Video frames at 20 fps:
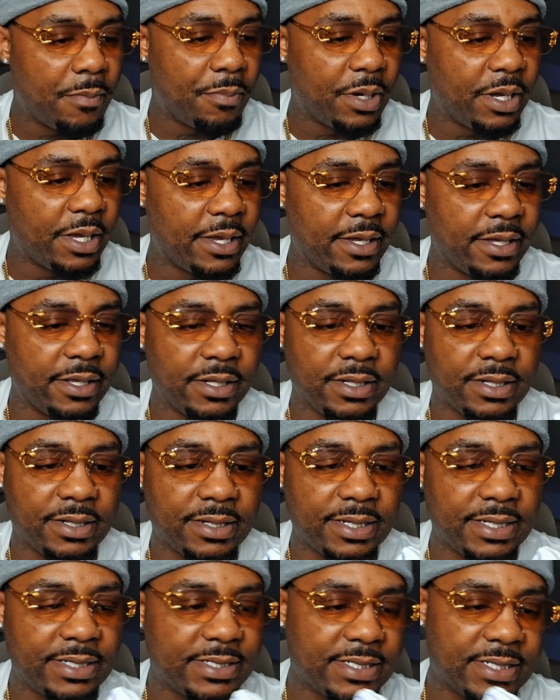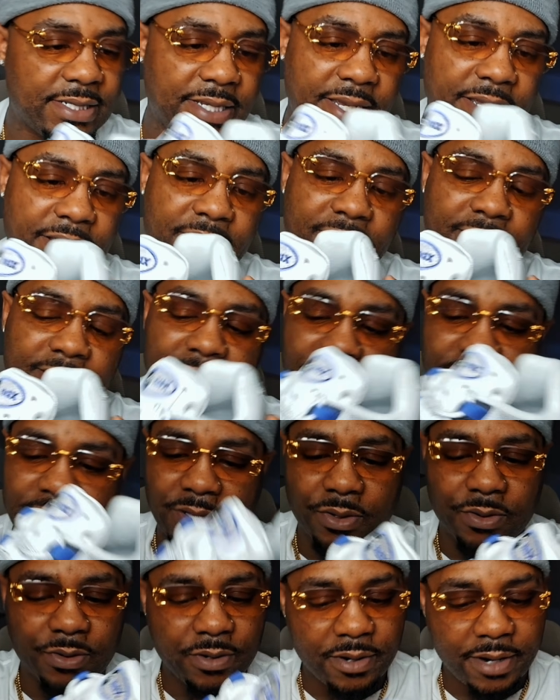But this sneaker is
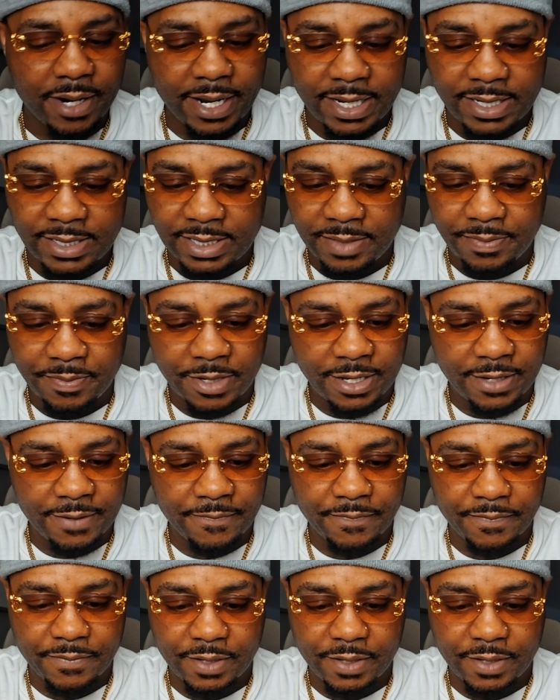so crazy, man.